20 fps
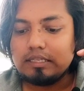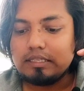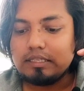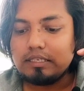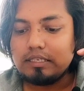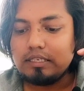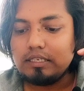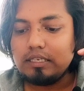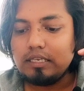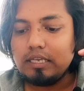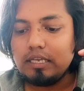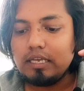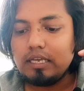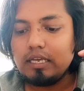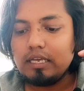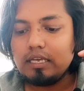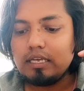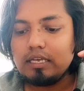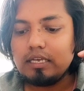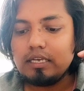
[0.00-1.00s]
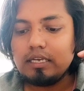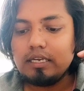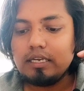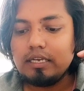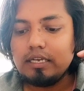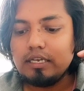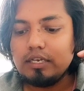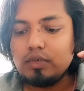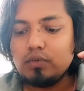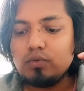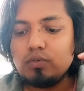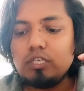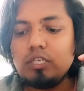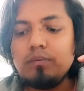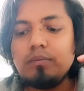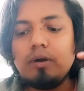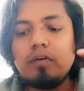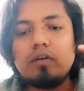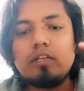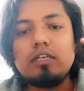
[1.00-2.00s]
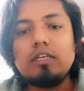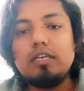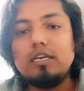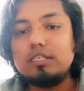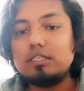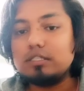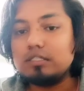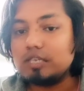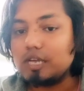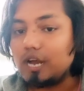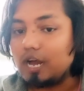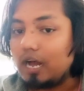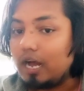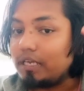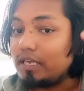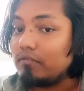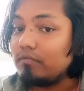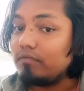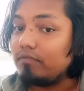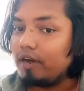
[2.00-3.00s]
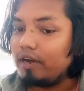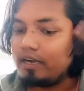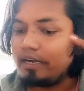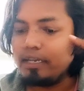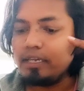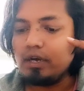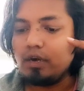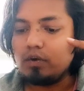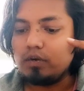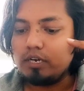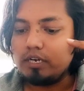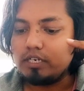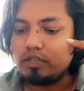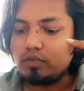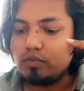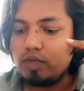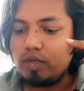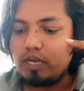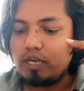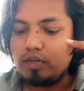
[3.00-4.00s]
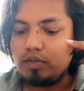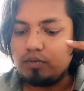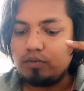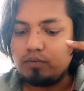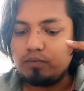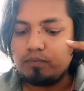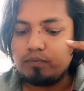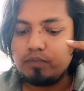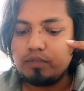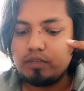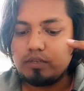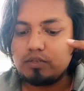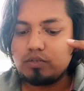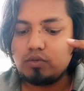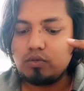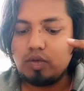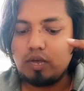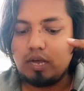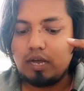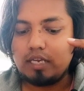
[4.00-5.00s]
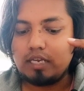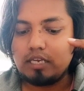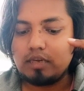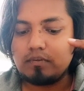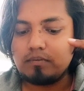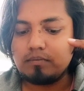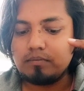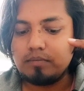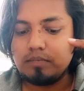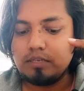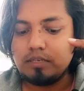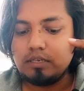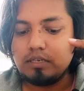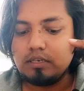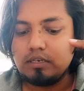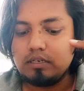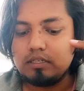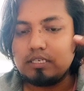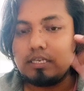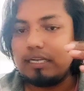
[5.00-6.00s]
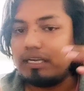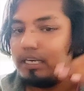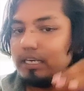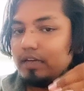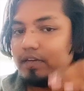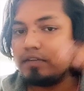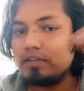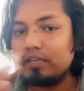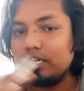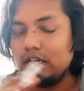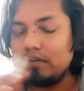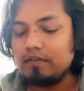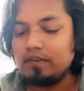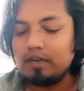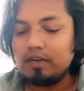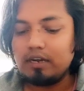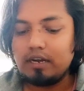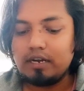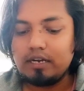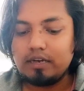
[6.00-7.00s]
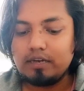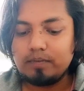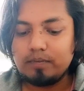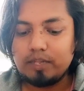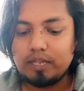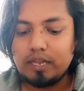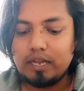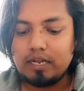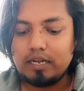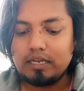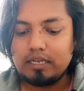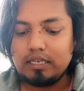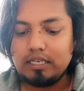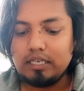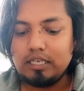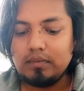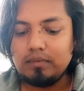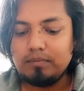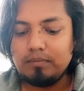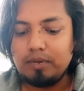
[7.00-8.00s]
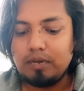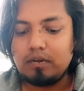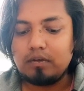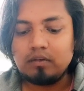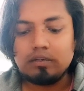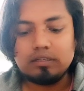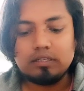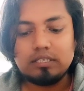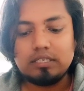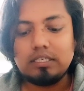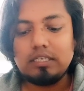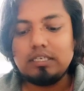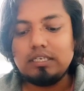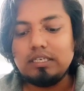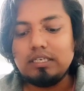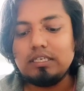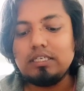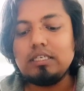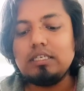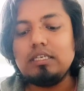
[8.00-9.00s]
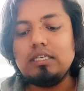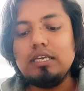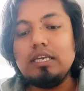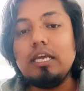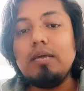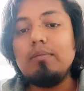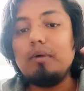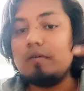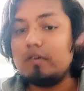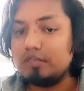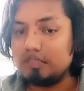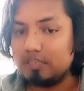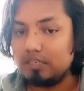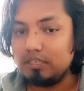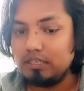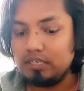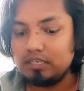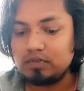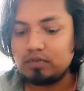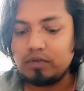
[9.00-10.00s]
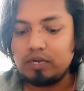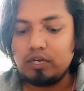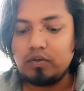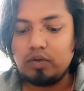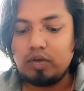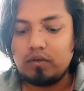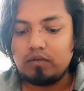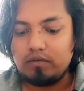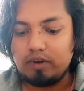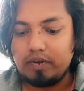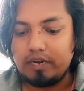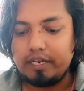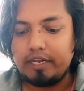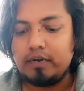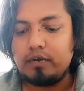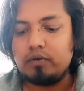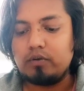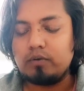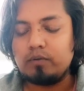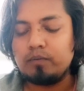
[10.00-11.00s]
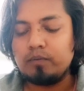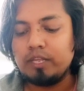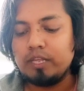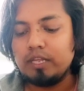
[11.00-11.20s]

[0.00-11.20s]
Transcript: 3a into e power ex, I am finding out its value. So I am sending everything left and right, and 3e a power 3x value I am finding out.